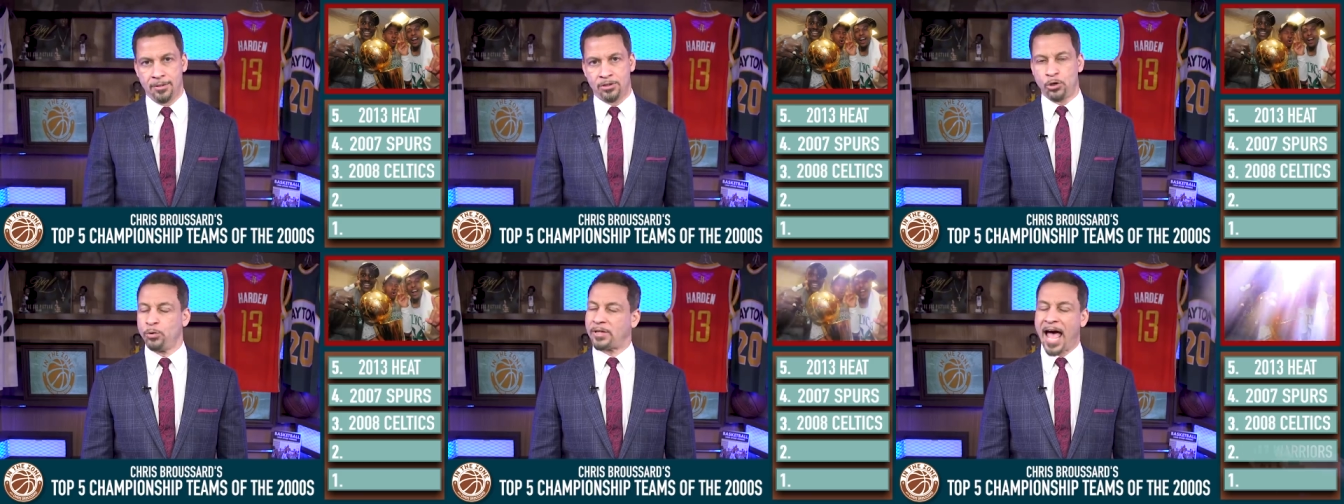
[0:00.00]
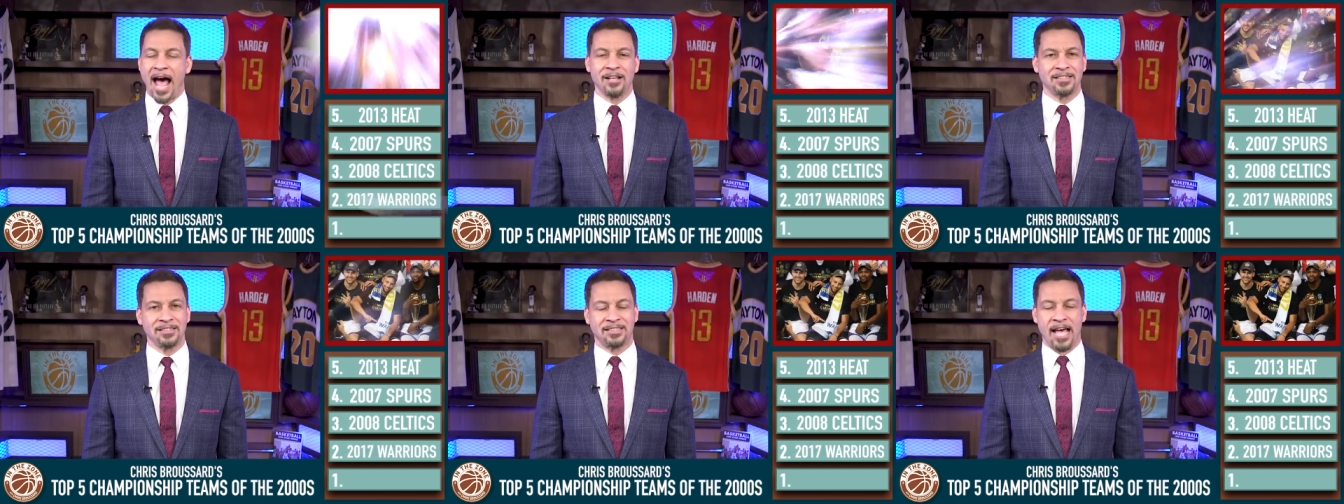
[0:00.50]

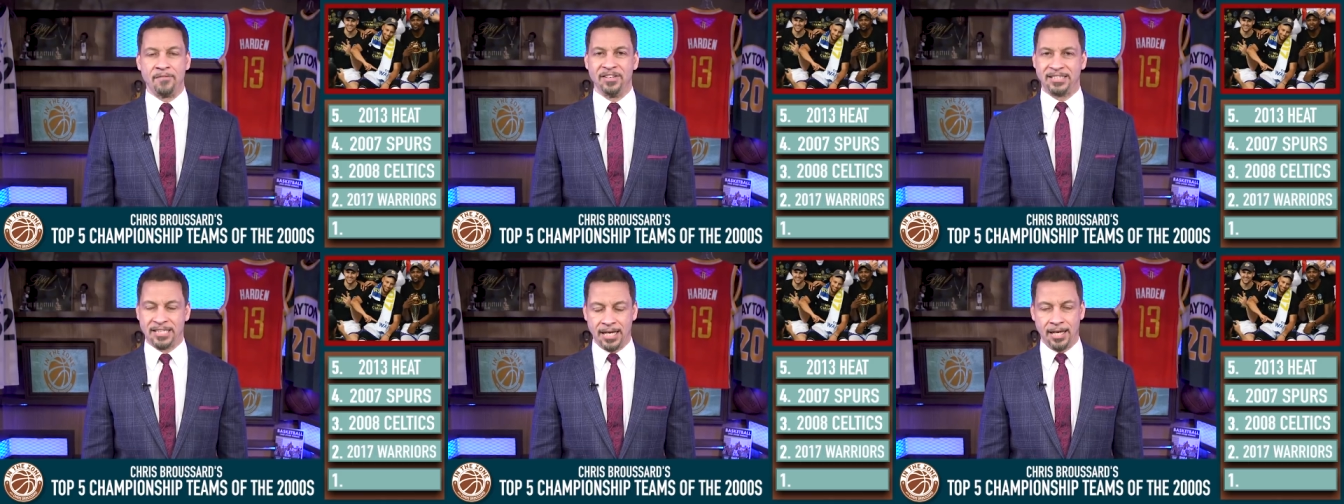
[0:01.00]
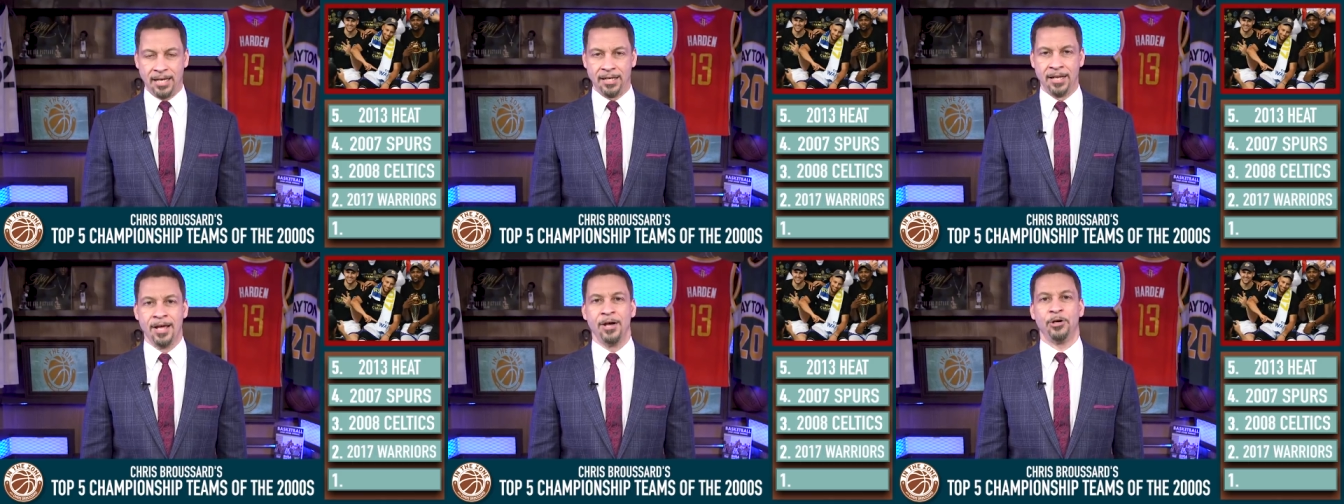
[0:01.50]

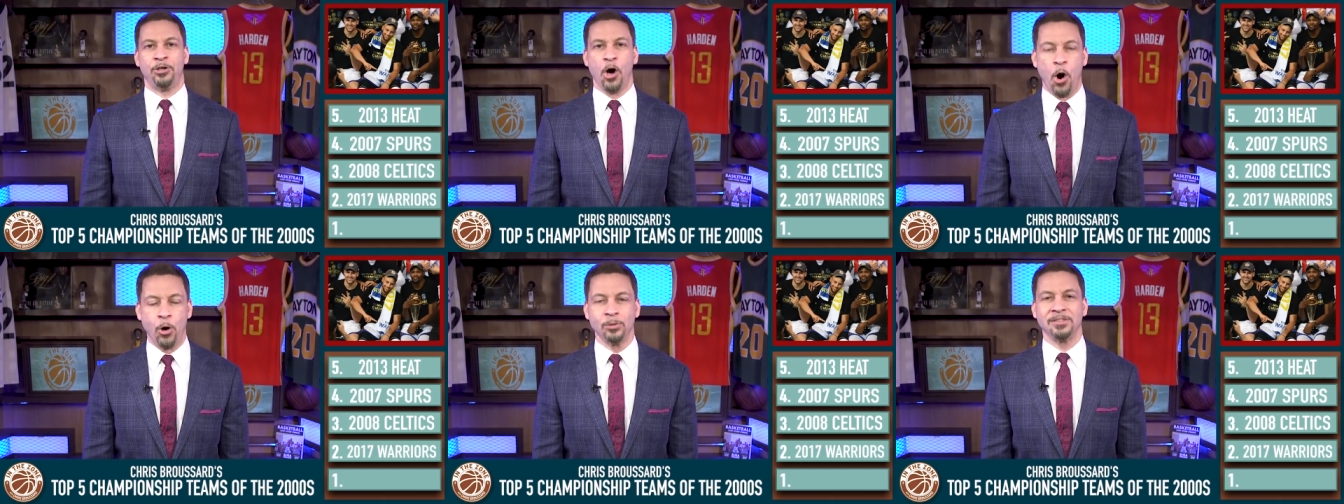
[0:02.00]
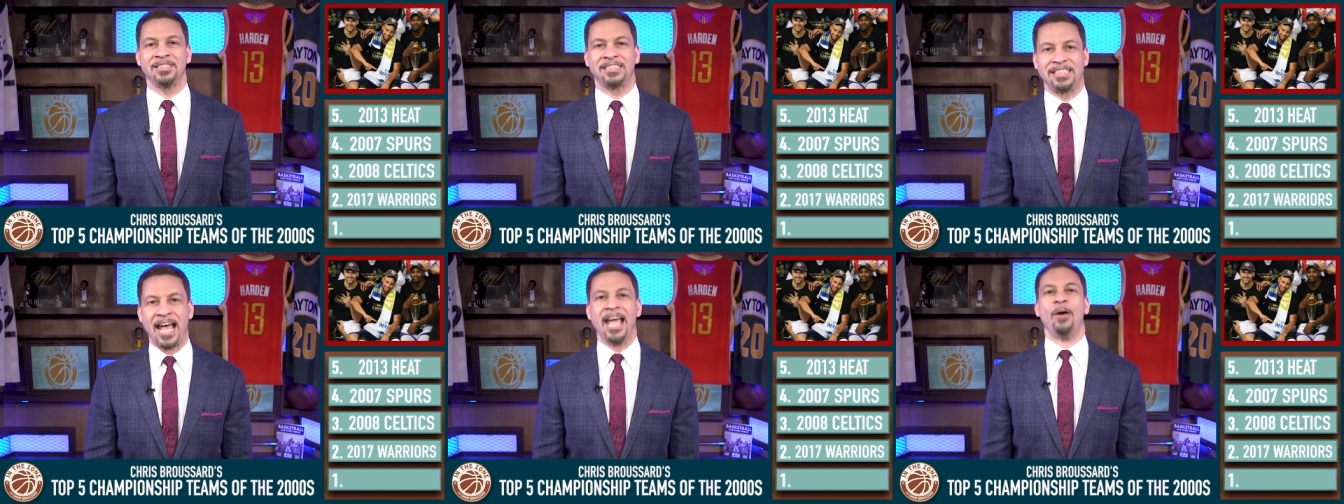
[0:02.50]
2017 Golden
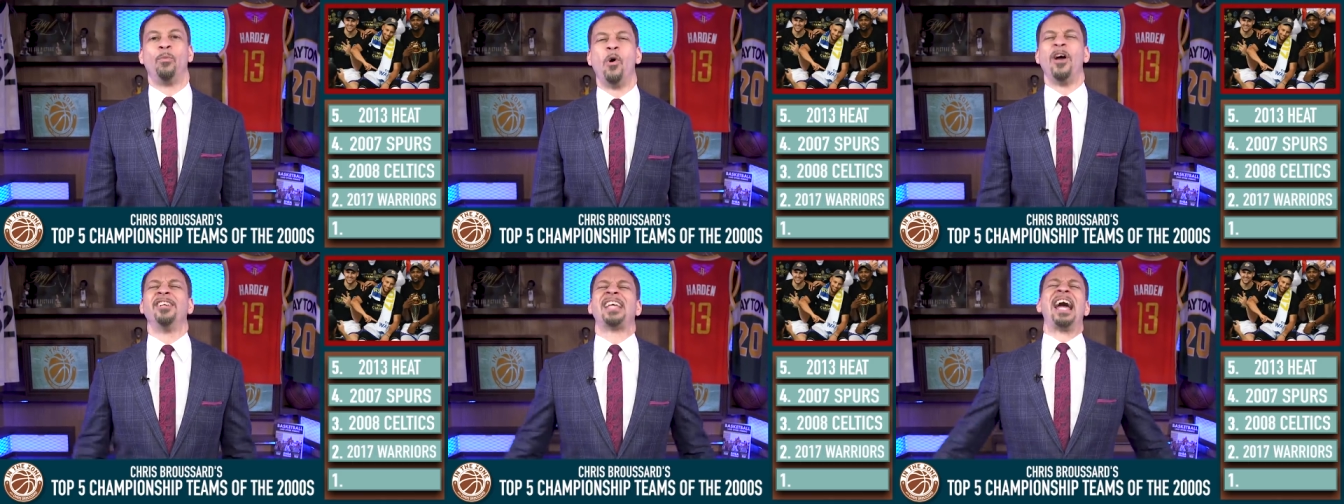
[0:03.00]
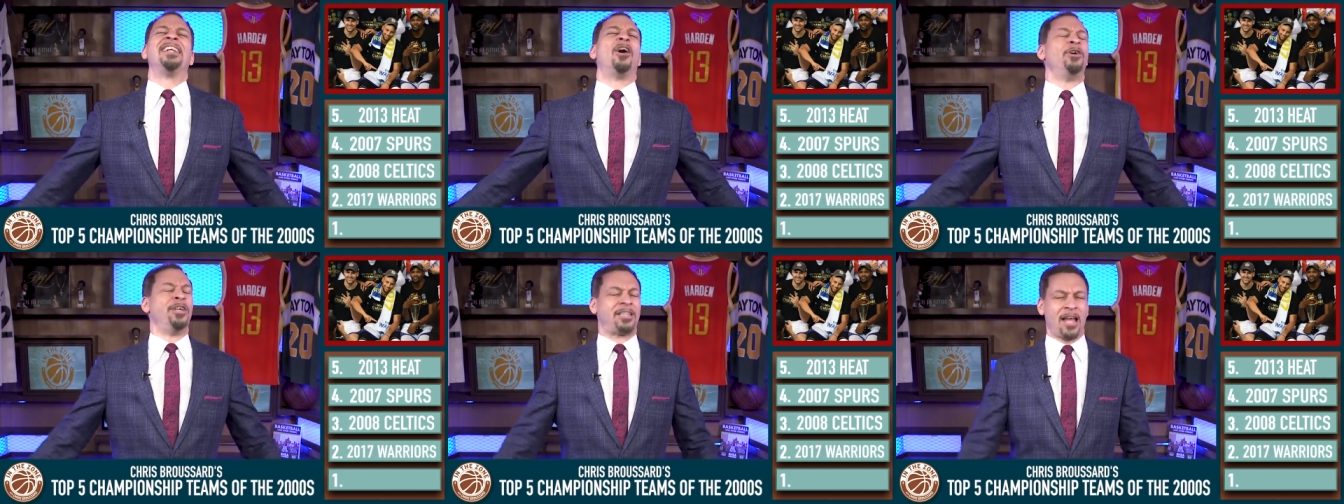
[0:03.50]
State Warriors. I
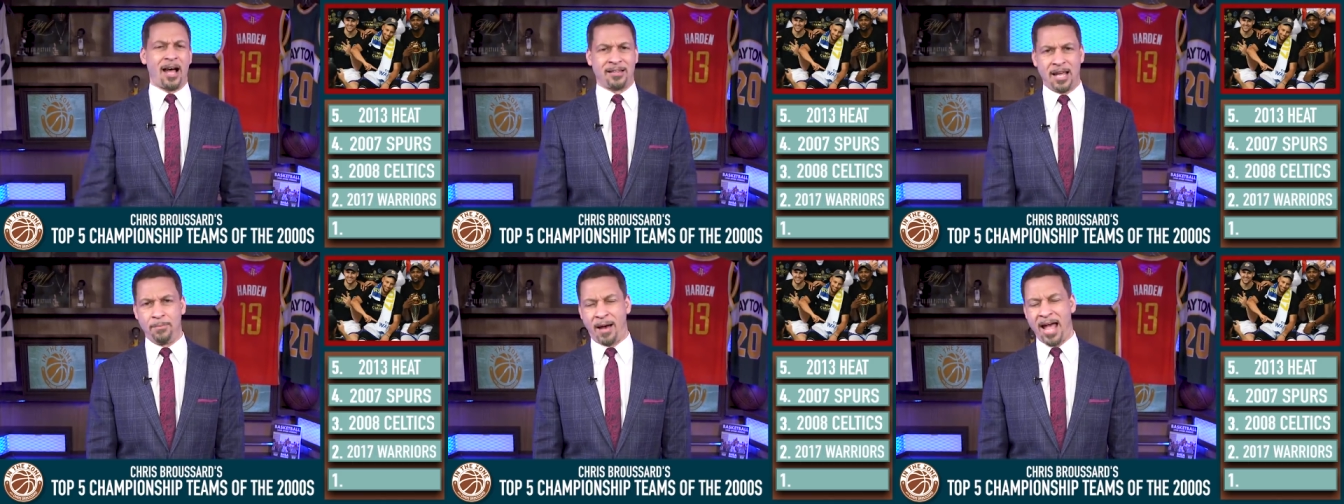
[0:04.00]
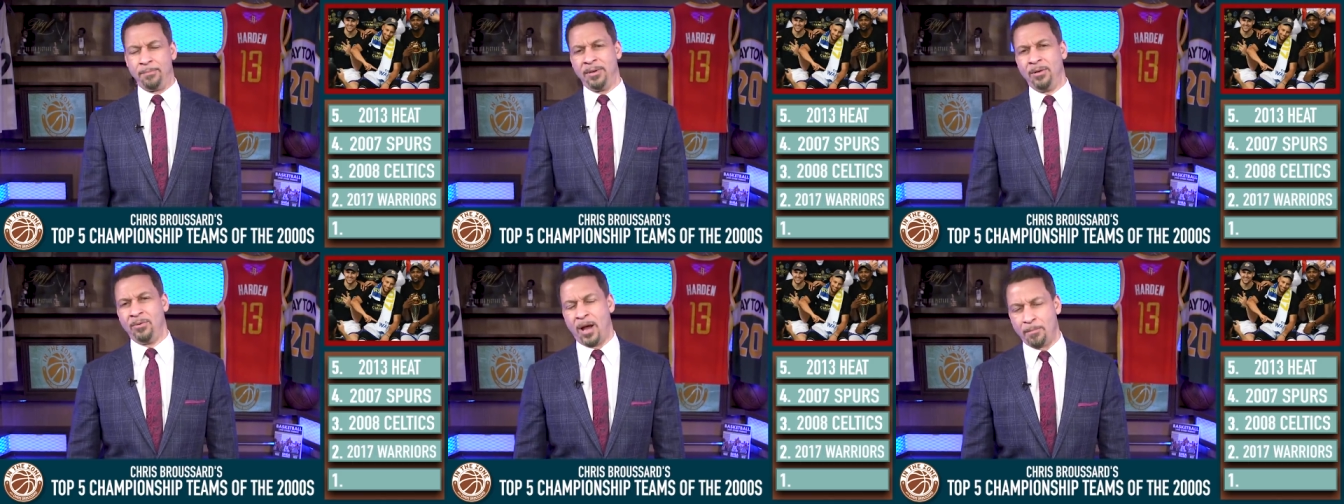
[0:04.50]
know you thought they might
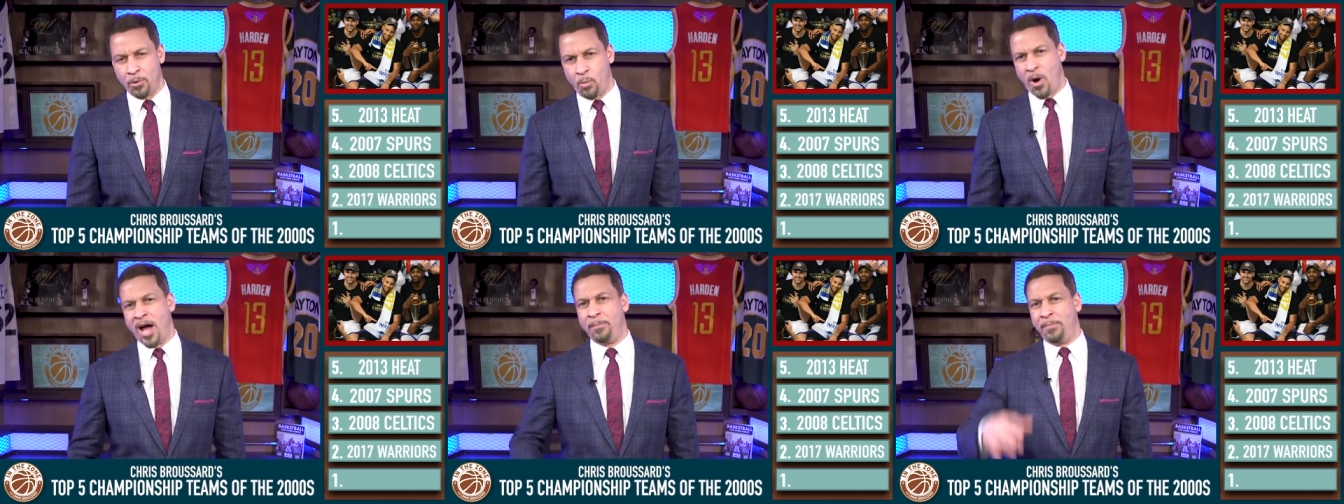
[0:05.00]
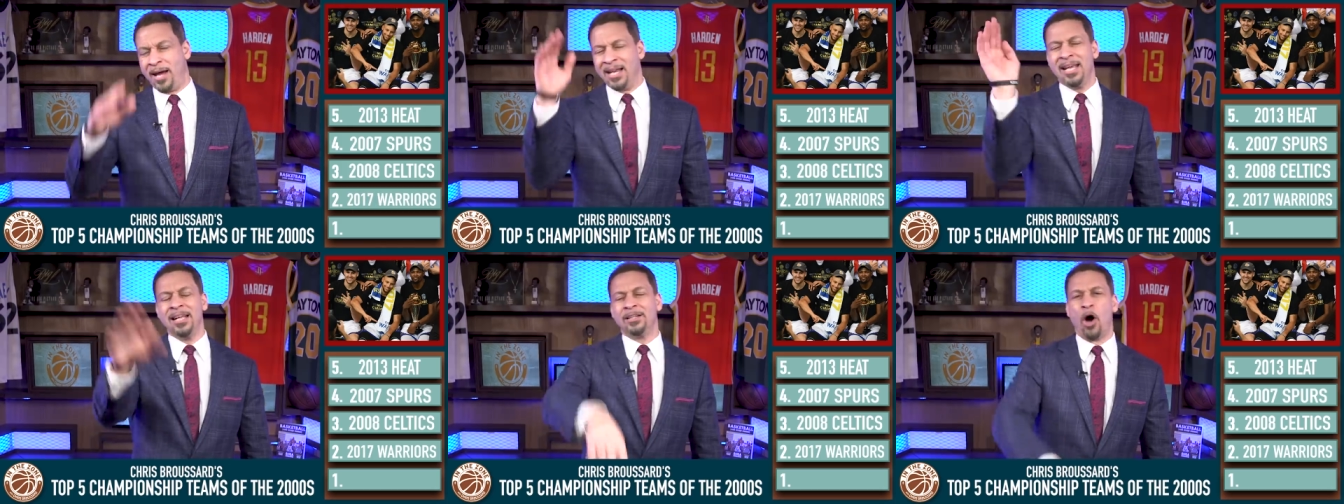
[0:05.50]
be number one, but
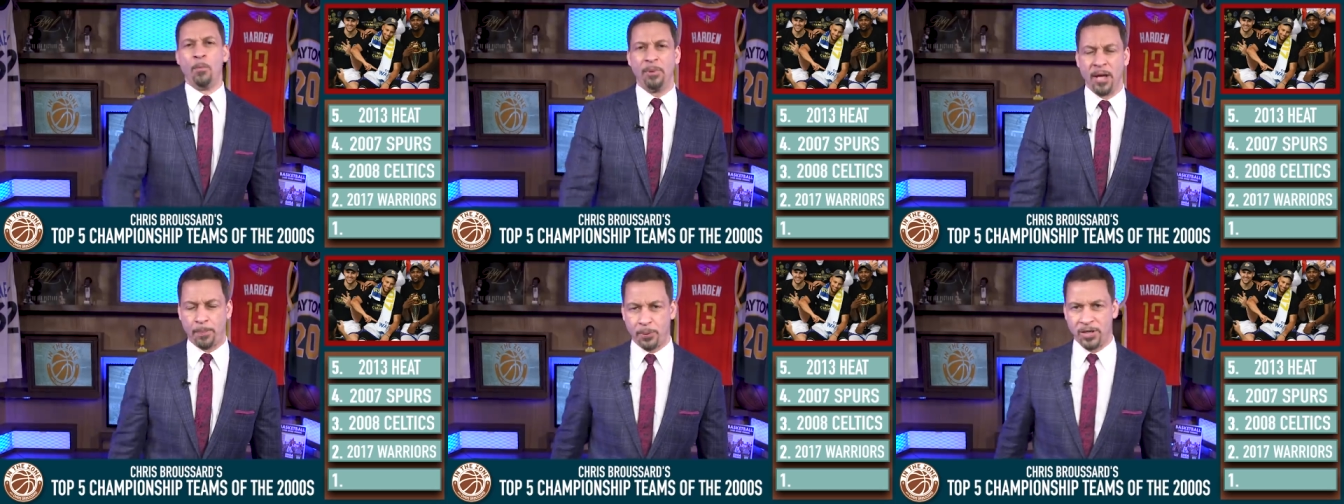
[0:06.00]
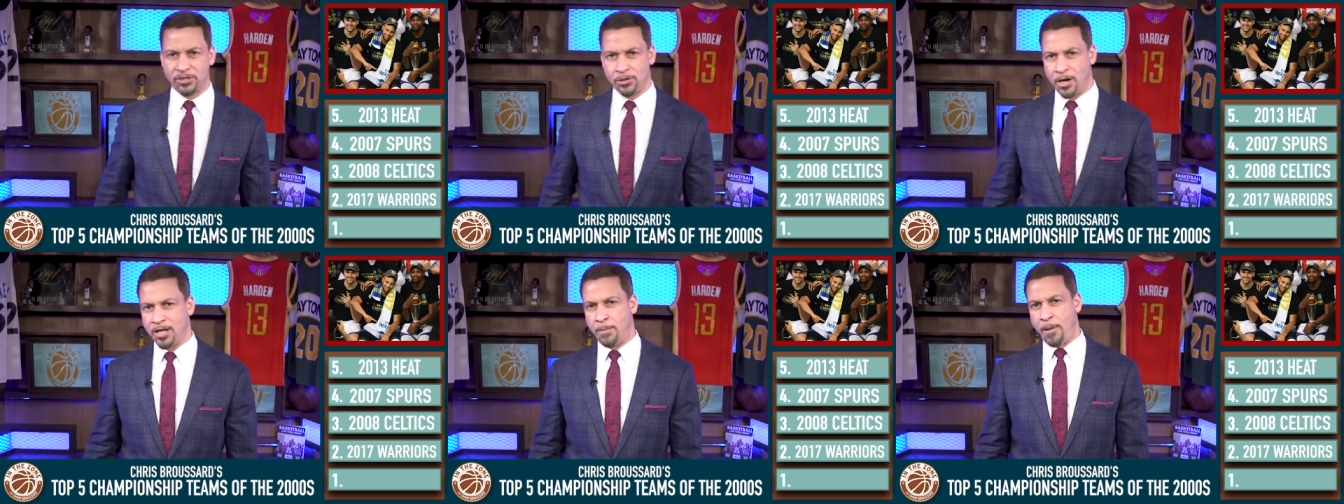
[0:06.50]
don't be a
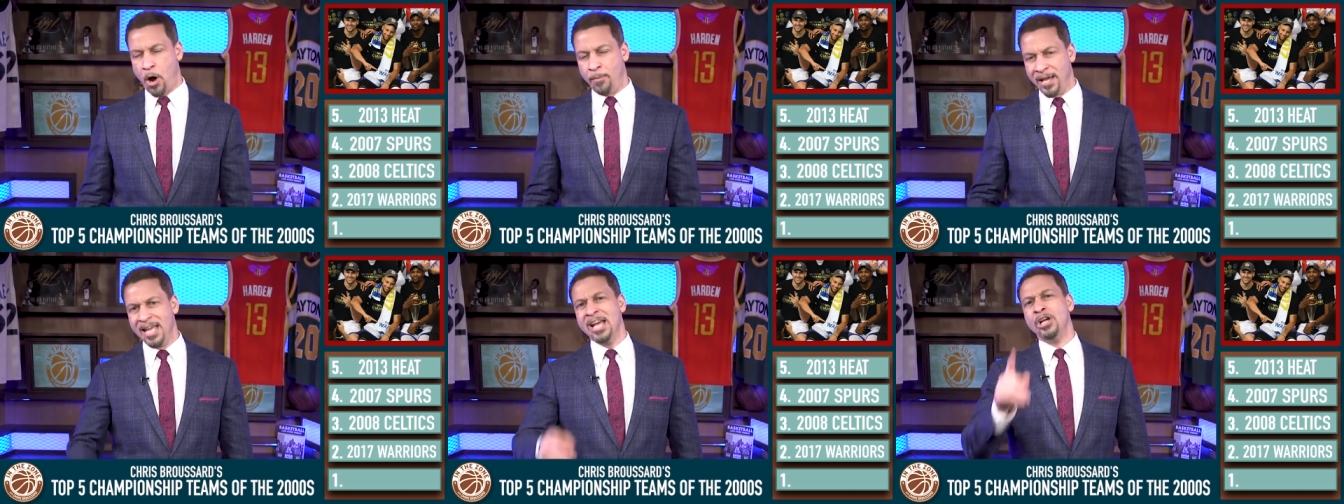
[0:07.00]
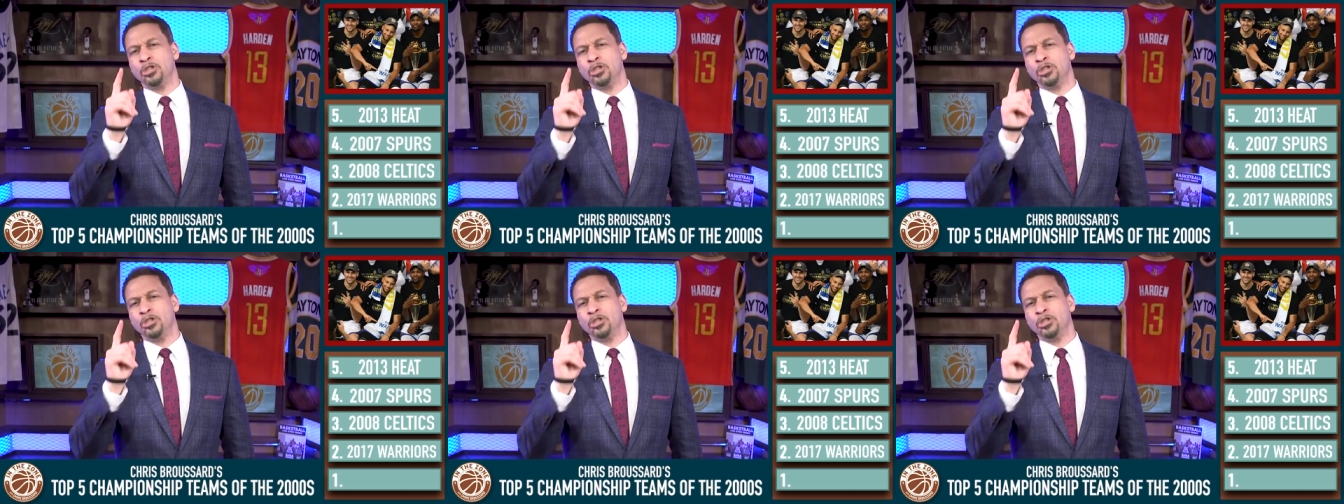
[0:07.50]
prisoner of the moment.